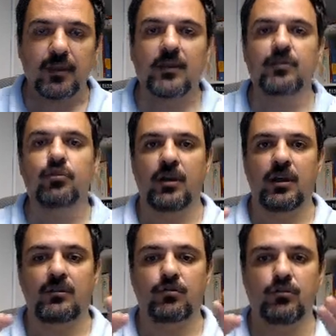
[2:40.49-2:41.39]
you
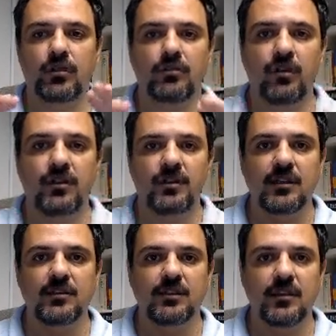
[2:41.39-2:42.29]
have to address
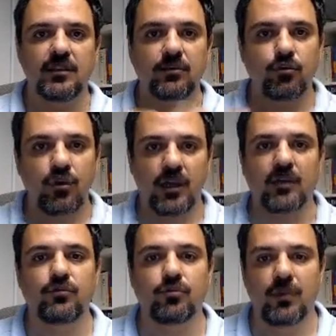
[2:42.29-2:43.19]
it, and you
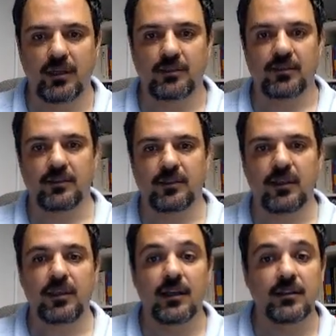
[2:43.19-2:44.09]
have to manage it.
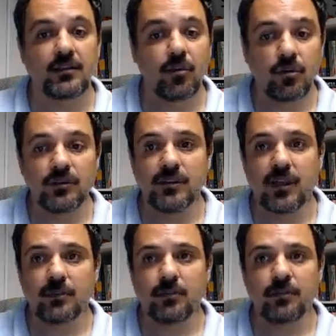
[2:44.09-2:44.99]
And the third step